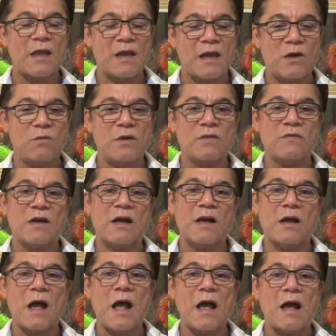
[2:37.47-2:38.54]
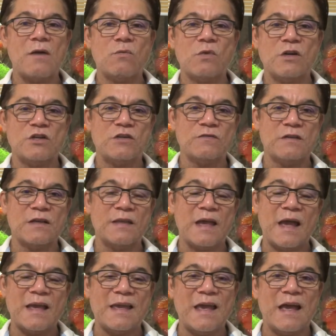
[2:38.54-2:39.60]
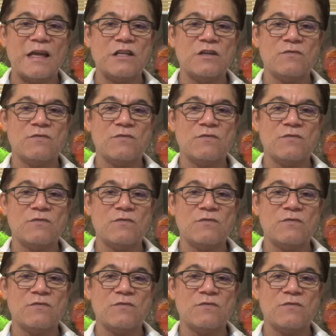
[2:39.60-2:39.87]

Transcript: However, once you've done that, again,